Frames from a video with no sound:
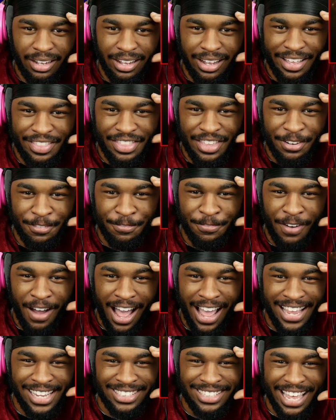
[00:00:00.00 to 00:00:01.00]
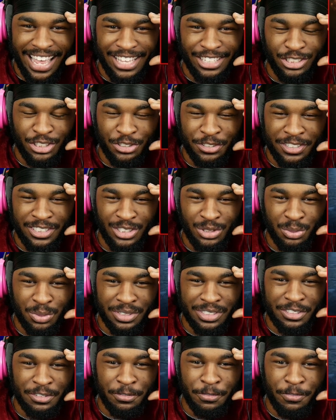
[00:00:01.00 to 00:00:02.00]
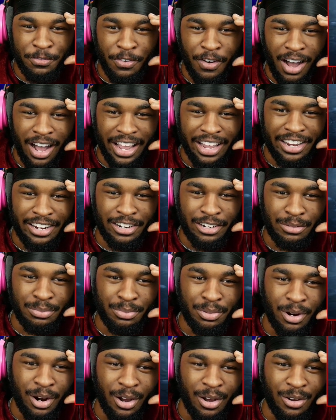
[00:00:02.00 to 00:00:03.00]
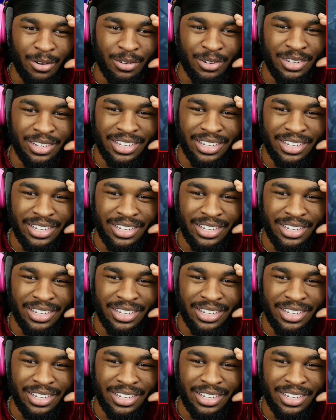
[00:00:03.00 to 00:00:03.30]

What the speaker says: And then Vi's entrance was fire, bro.